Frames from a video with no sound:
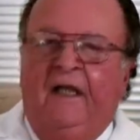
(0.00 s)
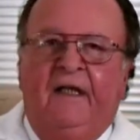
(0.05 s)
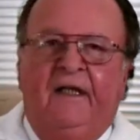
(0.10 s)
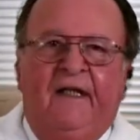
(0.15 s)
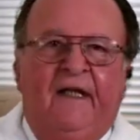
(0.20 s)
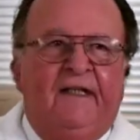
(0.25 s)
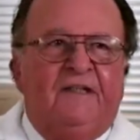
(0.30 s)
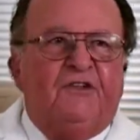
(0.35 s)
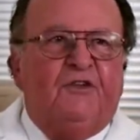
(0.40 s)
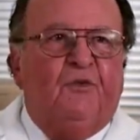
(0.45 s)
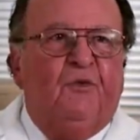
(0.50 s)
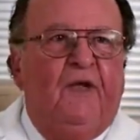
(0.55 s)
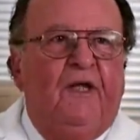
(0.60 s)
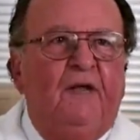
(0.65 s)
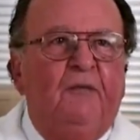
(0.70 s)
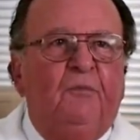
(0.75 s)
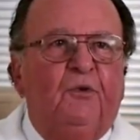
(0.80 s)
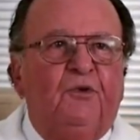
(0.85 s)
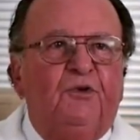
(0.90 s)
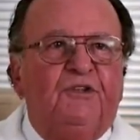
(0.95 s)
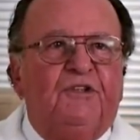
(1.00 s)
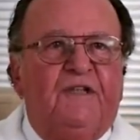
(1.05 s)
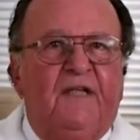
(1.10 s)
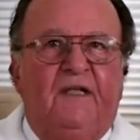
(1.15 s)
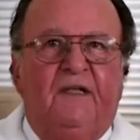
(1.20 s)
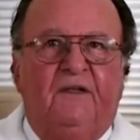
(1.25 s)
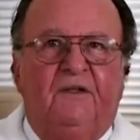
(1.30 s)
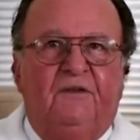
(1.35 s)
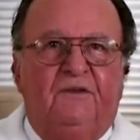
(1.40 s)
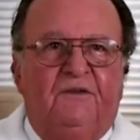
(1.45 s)
gets scrambled
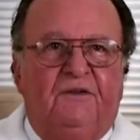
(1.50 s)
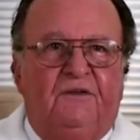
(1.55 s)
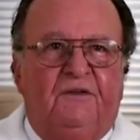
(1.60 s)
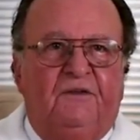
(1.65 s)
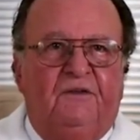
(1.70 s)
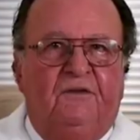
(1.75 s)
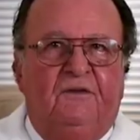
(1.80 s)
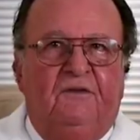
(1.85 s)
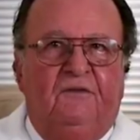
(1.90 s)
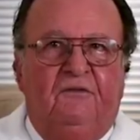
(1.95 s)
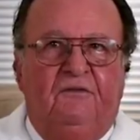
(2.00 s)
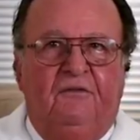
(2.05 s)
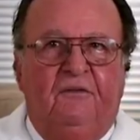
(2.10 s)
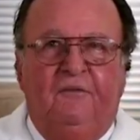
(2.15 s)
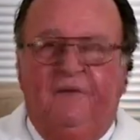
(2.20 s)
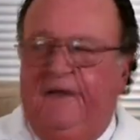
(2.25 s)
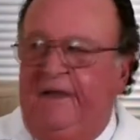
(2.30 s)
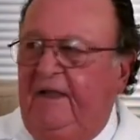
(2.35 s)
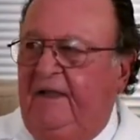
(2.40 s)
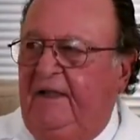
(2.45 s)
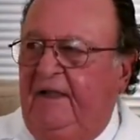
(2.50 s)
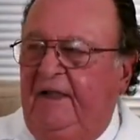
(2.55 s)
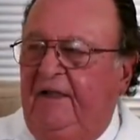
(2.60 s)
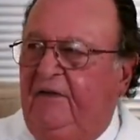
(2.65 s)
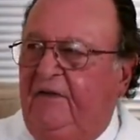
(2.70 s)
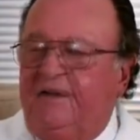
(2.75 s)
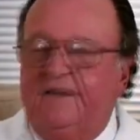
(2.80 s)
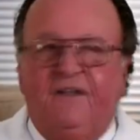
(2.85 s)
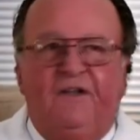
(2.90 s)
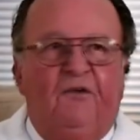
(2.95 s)
signals from the inner ear
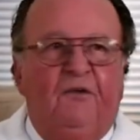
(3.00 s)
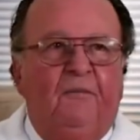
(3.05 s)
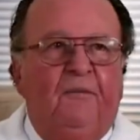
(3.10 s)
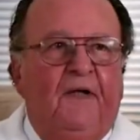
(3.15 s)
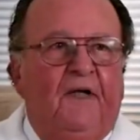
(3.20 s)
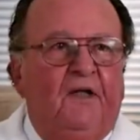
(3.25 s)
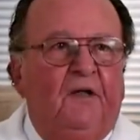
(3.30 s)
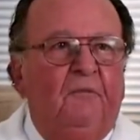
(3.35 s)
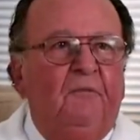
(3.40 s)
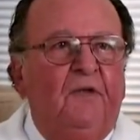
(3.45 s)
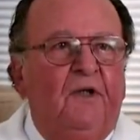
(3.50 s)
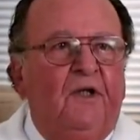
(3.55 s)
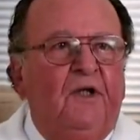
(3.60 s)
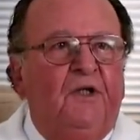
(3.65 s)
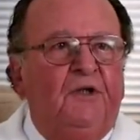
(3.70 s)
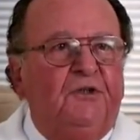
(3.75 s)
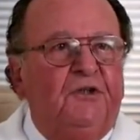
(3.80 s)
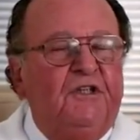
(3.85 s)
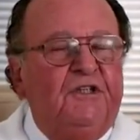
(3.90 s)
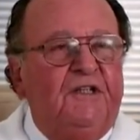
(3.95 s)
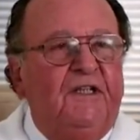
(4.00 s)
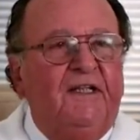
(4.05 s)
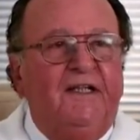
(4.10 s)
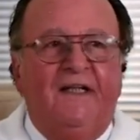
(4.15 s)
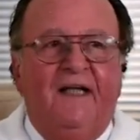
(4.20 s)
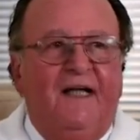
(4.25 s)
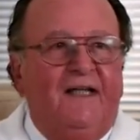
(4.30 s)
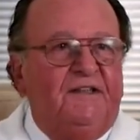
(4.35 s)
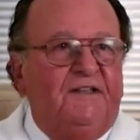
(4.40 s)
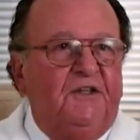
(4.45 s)
and the cerebellum just to the
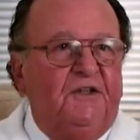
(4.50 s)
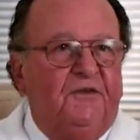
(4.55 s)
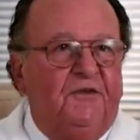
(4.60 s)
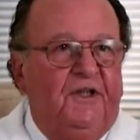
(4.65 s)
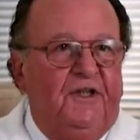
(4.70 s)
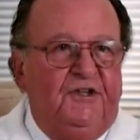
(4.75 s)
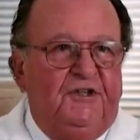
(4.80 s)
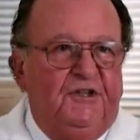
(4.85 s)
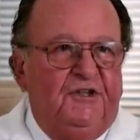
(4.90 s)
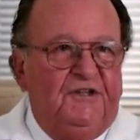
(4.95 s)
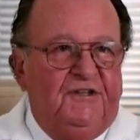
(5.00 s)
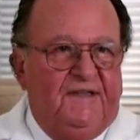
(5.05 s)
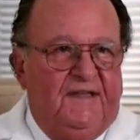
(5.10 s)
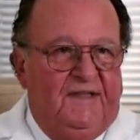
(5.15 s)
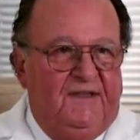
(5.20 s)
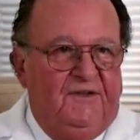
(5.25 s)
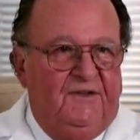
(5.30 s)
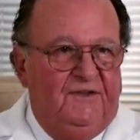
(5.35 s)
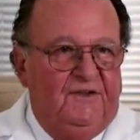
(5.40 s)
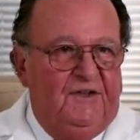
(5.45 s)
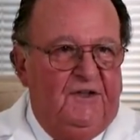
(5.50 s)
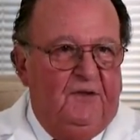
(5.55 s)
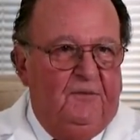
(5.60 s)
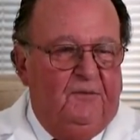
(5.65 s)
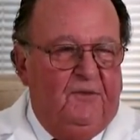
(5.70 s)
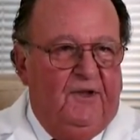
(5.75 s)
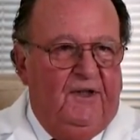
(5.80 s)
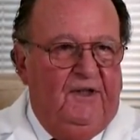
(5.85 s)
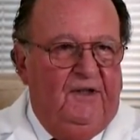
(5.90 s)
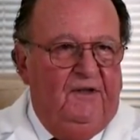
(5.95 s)
concentration centers of the
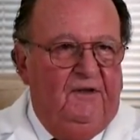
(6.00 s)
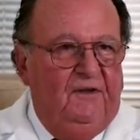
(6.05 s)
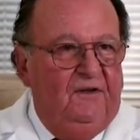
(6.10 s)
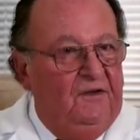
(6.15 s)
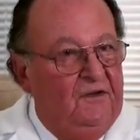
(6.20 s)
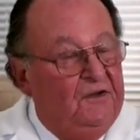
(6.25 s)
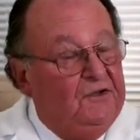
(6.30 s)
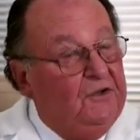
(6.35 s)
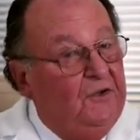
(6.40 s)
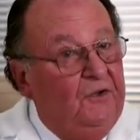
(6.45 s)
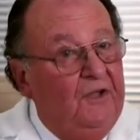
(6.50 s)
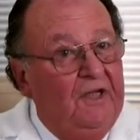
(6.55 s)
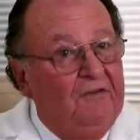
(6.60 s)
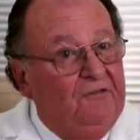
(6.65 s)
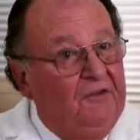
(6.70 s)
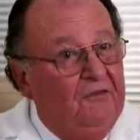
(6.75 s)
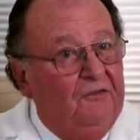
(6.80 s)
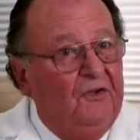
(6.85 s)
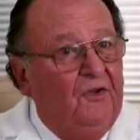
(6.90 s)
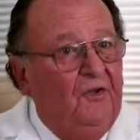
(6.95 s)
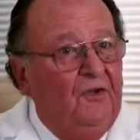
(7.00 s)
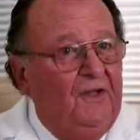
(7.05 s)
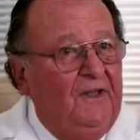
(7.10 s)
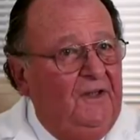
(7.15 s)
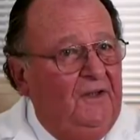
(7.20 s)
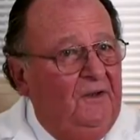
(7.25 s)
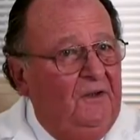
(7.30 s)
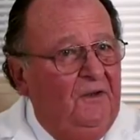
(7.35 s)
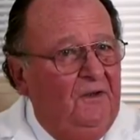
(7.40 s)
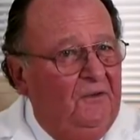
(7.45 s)
brain. So you have
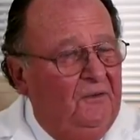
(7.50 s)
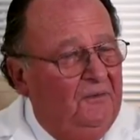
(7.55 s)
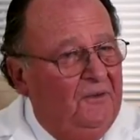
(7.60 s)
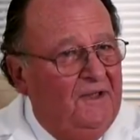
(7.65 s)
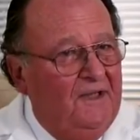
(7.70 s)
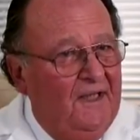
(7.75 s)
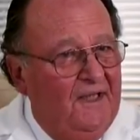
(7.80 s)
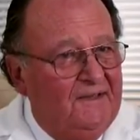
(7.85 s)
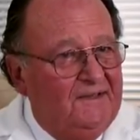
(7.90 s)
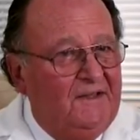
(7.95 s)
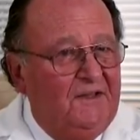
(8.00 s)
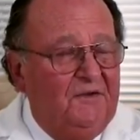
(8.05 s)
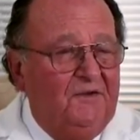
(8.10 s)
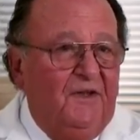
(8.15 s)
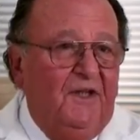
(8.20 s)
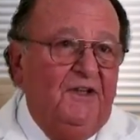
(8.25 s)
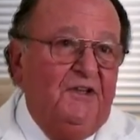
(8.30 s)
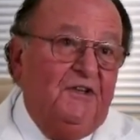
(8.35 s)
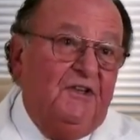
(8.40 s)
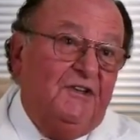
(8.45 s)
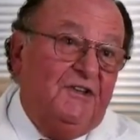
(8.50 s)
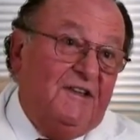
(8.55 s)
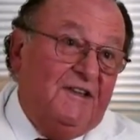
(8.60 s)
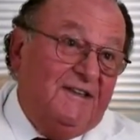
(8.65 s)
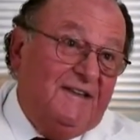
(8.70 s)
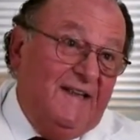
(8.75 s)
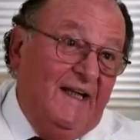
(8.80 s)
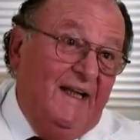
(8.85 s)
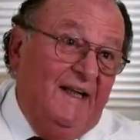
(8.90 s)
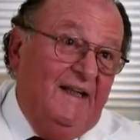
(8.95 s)
difficulty with concentration,
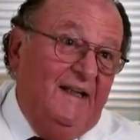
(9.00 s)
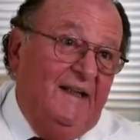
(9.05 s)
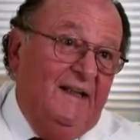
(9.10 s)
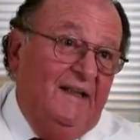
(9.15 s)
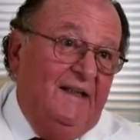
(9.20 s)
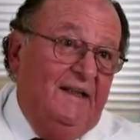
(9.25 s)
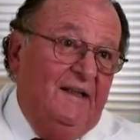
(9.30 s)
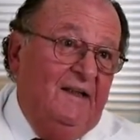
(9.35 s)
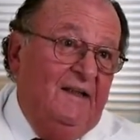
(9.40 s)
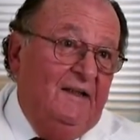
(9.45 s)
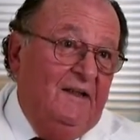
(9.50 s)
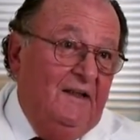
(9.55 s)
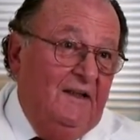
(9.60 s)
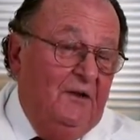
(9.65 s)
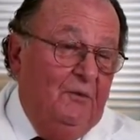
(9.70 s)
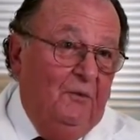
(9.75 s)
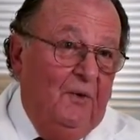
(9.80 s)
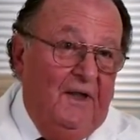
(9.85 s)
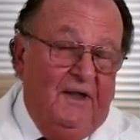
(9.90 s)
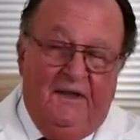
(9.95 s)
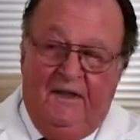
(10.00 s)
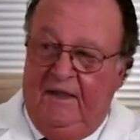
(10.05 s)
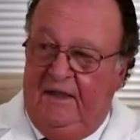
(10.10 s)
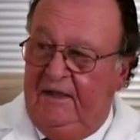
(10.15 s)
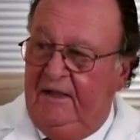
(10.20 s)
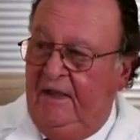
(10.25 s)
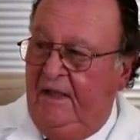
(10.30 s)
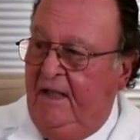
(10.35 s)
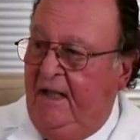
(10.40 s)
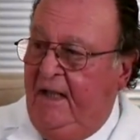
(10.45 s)
sustaining it, and whatnot.